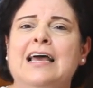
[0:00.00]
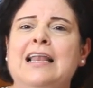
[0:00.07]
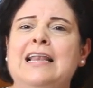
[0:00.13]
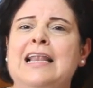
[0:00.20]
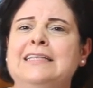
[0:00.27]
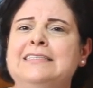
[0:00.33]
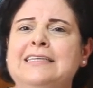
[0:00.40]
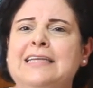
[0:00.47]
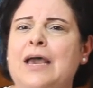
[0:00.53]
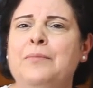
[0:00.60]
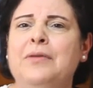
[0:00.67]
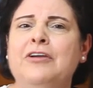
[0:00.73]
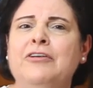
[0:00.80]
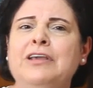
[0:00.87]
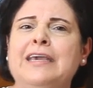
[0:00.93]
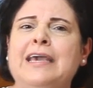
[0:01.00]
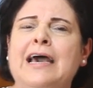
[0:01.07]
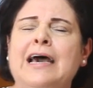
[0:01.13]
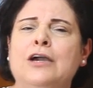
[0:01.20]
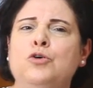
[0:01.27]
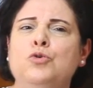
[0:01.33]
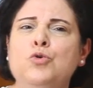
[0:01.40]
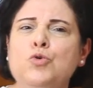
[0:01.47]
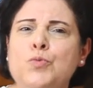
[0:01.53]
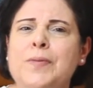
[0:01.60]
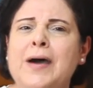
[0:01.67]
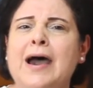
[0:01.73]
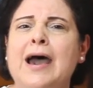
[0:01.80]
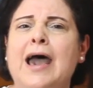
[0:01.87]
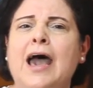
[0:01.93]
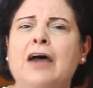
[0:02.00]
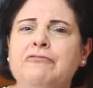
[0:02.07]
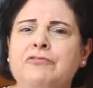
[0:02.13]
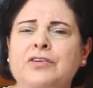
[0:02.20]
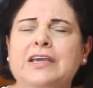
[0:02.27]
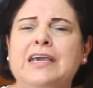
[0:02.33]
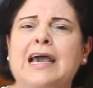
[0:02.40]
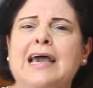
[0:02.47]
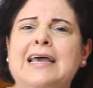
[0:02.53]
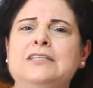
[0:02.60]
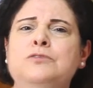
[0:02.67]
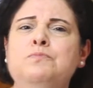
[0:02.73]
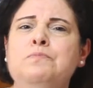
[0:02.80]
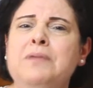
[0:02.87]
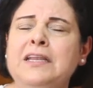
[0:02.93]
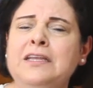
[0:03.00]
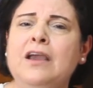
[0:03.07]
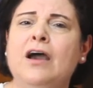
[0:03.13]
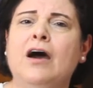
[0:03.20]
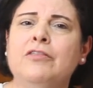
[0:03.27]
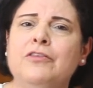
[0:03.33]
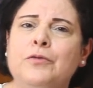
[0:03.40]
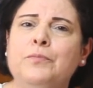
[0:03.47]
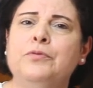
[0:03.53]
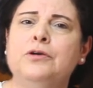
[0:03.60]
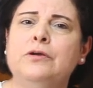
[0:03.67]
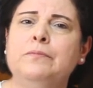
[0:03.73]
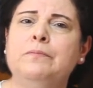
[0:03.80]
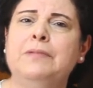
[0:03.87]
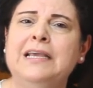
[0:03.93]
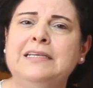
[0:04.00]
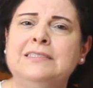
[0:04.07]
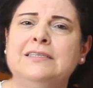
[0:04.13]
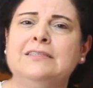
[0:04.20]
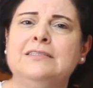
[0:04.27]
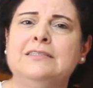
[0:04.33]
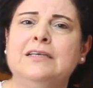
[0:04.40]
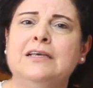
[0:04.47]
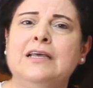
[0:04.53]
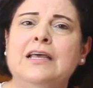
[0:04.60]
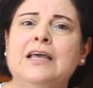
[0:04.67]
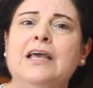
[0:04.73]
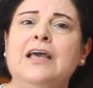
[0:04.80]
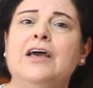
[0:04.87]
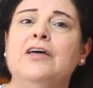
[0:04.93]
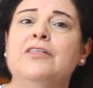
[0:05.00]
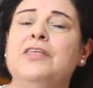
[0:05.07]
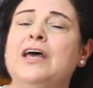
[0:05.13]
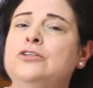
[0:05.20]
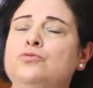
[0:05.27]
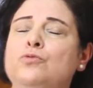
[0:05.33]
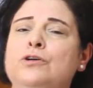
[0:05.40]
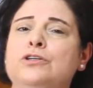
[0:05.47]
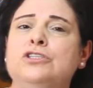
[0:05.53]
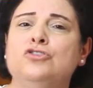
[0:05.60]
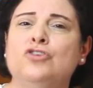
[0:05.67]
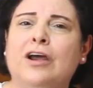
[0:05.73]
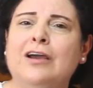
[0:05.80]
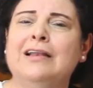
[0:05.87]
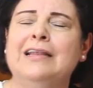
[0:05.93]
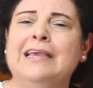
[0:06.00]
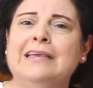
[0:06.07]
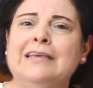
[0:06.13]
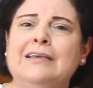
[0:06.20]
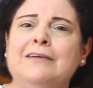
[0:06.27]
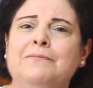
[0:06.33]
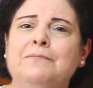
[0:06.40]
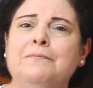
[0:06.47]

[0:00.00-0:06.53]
Latin America, Cuba, Africa, and many other places that were struggling.